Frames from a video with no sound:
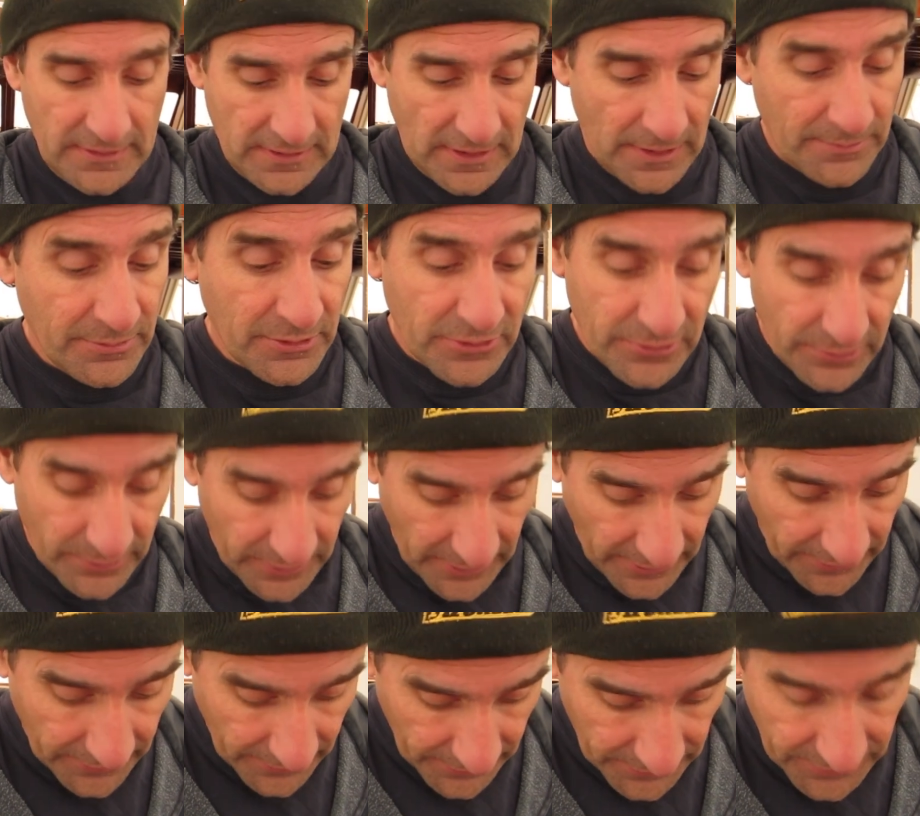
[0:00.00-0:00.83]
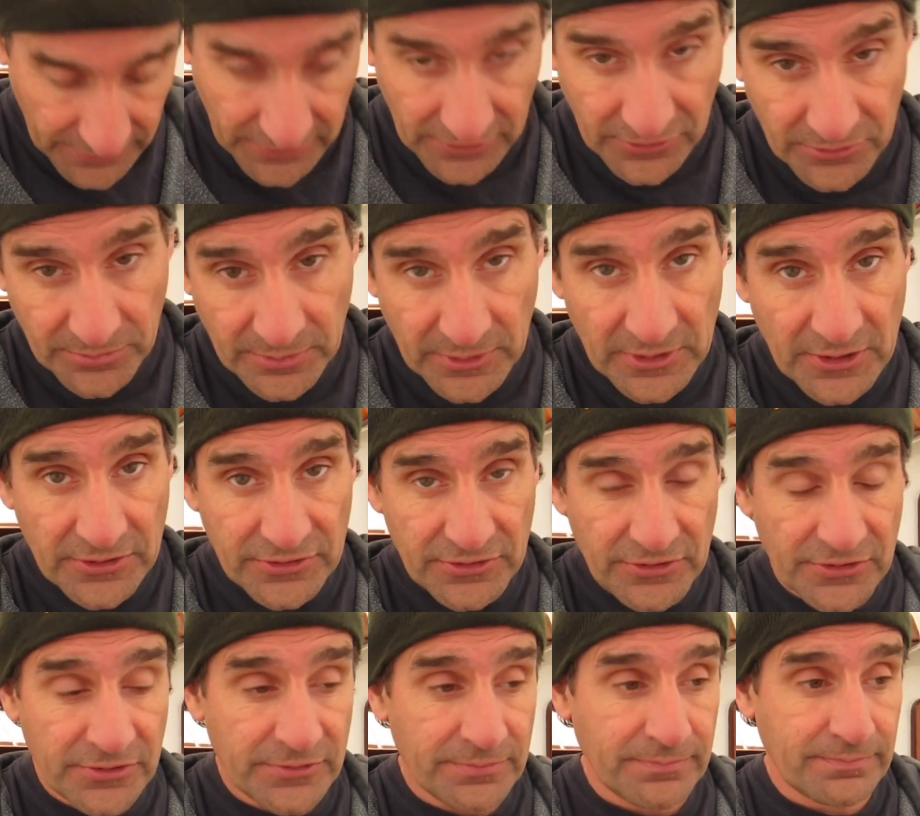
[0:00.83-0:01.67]
I'll be doing other things, but this
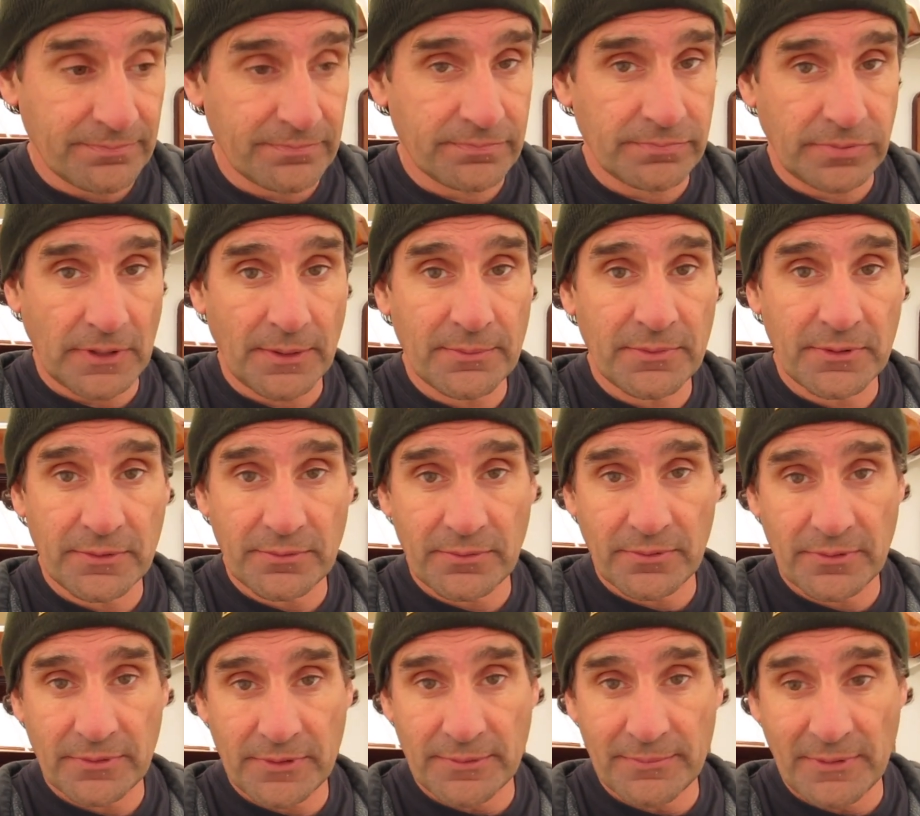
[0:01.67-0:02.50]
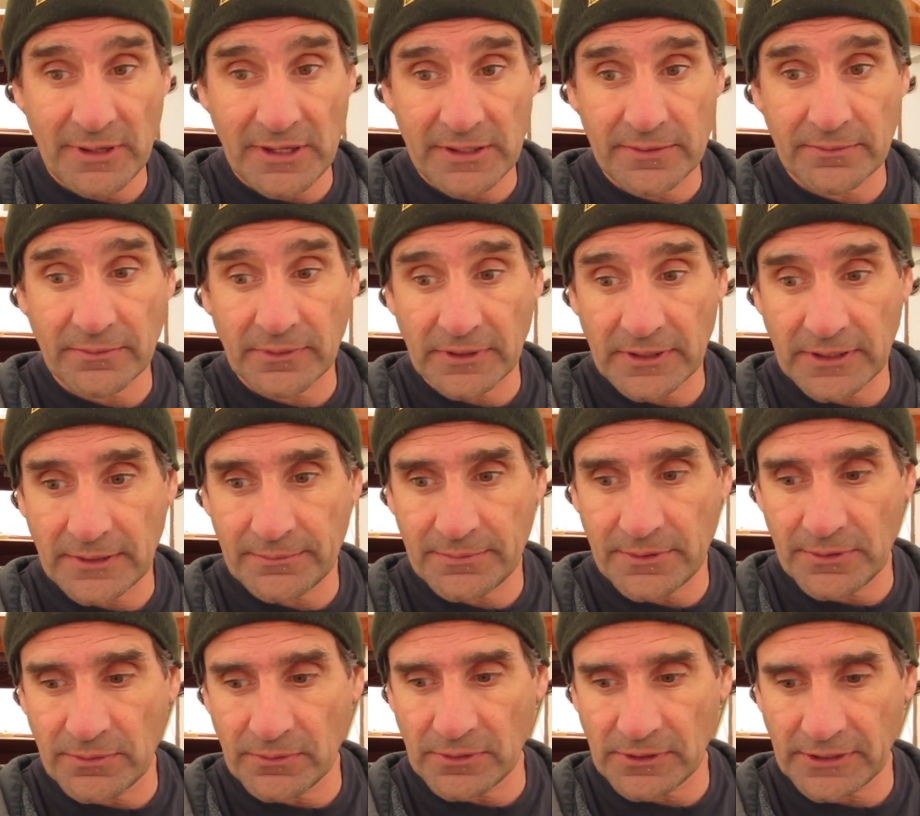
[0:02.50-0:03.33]
is probably the main one I'll
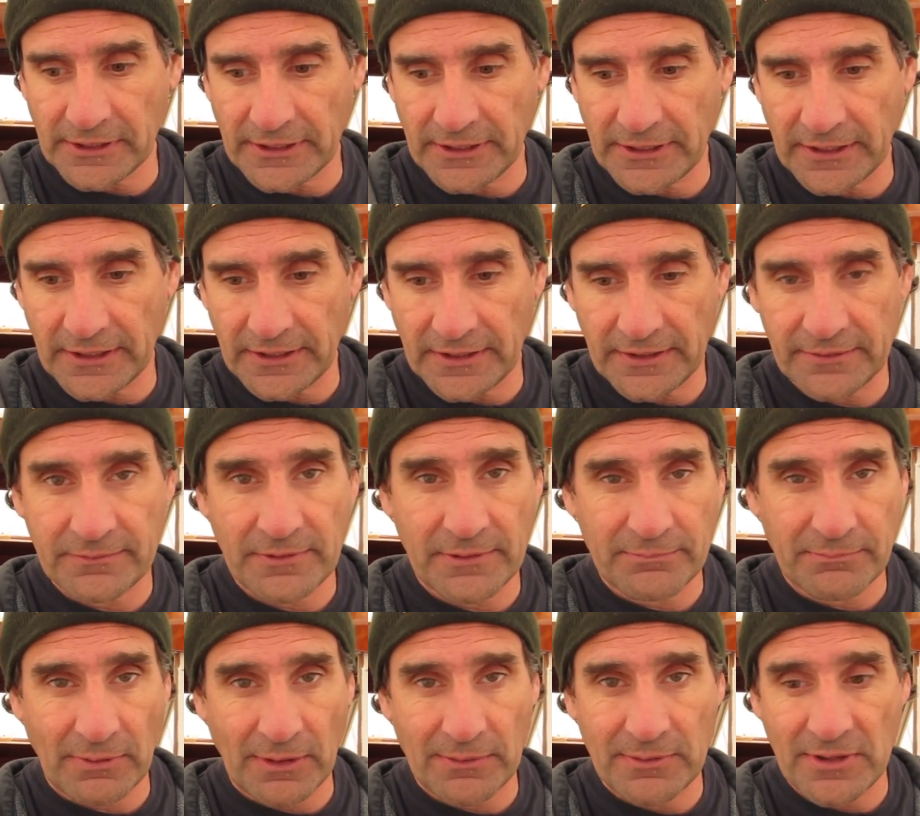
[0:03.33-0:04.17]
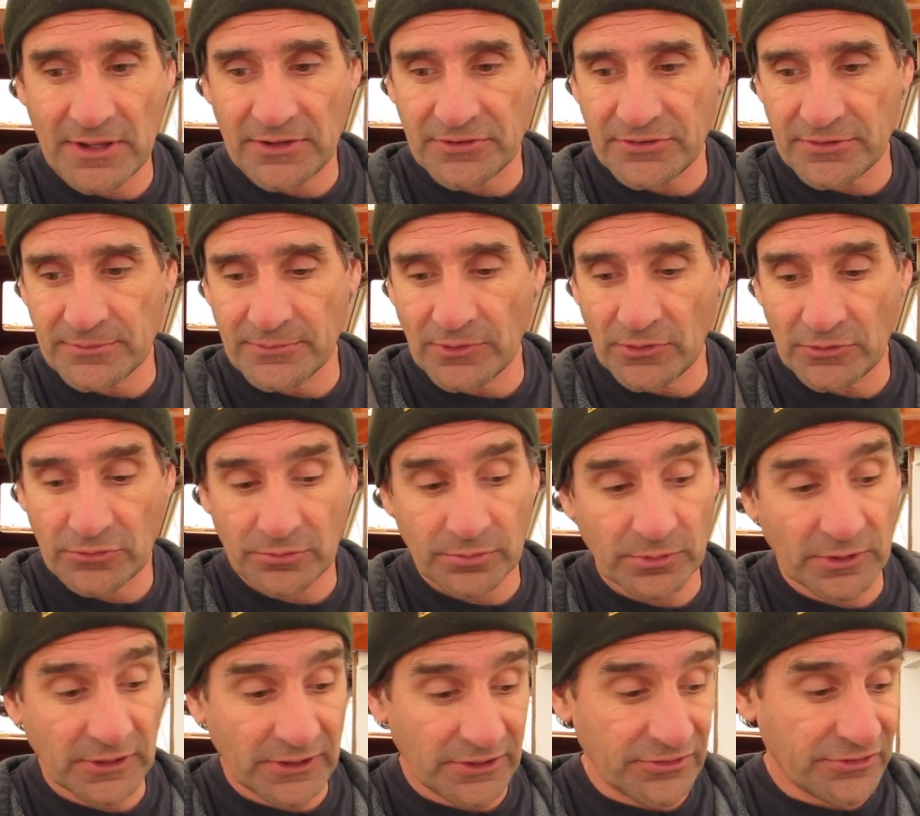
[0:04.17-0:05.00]
be working on and probably has the most work.